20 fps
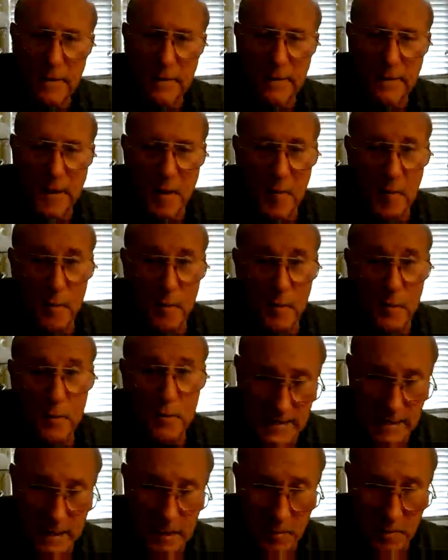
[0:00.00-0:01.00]
in the cell
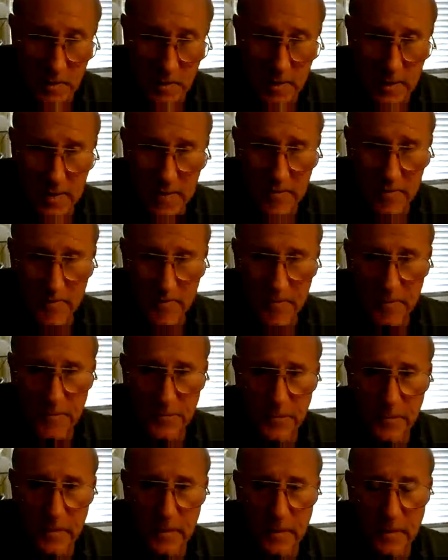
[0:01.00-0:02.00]
that
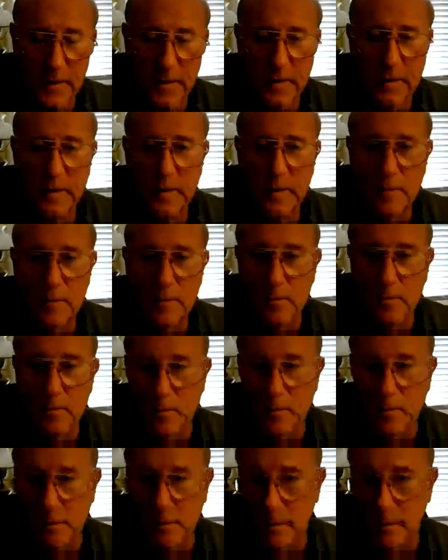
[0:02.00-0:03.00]
produces
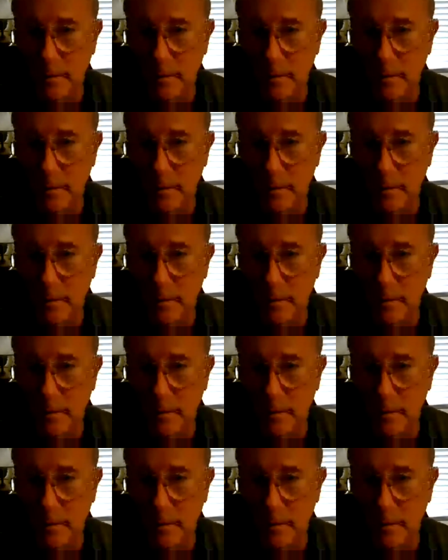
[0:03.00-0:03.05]
ATP?